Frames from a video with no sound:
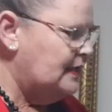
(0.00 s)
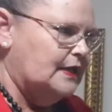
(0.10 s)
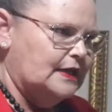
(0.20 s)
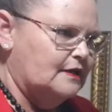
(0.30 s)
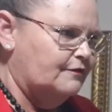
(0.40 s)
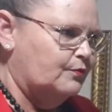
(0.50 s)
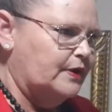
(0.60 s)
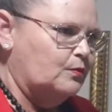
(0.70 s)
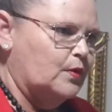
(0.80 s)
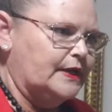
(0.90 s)
If we
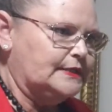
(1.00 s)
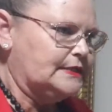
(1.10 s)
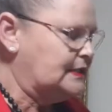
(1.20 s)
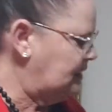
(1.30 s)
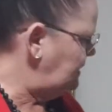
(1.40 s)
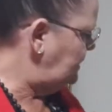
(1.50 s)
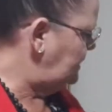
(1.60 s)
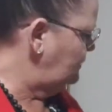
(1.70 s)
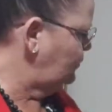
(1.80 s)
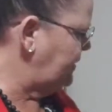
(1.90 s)
went
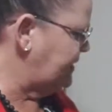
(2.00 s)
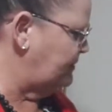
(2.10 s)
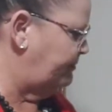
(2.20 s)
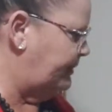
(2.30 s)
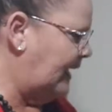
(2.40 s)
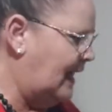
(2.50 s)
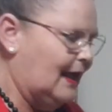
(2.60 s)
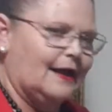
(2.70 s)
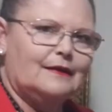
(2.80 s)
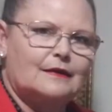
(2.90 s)
with the
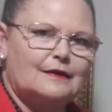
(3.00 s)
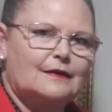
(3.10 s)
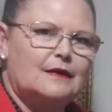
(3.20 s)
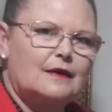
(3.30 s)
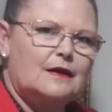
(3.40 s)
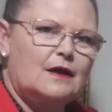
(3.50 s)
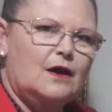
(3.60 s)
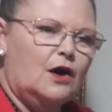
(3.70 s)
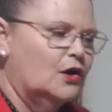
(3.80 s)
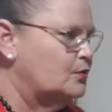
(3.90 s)
black,
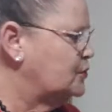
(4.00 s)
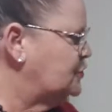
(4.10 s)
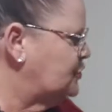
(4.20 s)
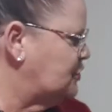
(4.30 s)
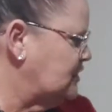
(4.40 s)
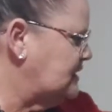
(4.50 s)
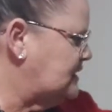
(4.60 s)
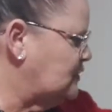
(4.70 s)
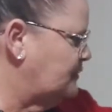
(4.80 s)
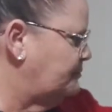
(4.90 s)
I would just
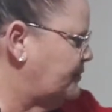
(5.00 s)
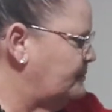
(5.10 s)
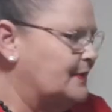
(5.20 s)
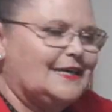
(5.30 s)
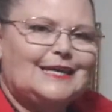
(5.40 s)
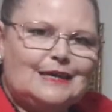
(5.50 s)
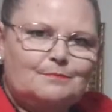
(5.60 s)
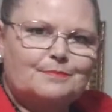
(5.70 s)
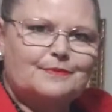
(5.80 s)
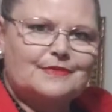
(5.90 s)
sort of probably keep
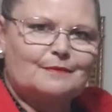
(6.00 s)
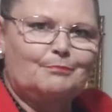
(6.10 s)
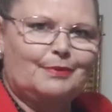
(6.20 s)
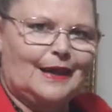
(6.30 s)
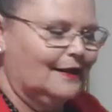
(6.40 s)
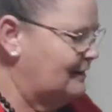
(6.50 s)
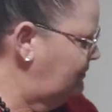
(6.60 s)
the black,